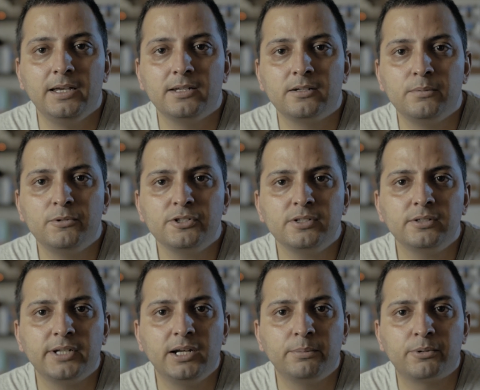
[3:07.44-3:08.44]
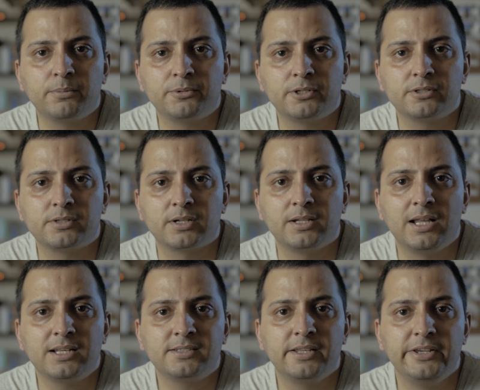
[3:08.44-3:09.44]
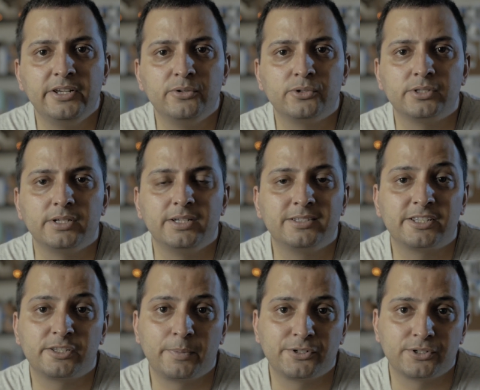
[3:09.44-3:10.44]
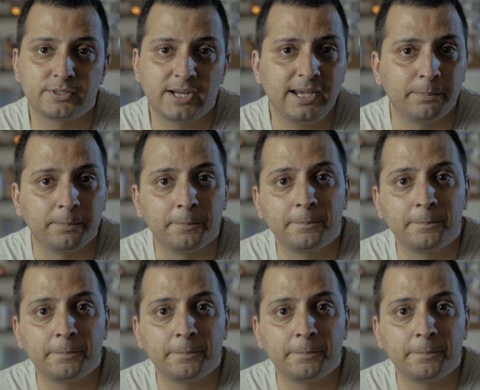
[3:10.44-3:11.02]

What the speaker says: In commercial teleprompters, the glass they use is a special type.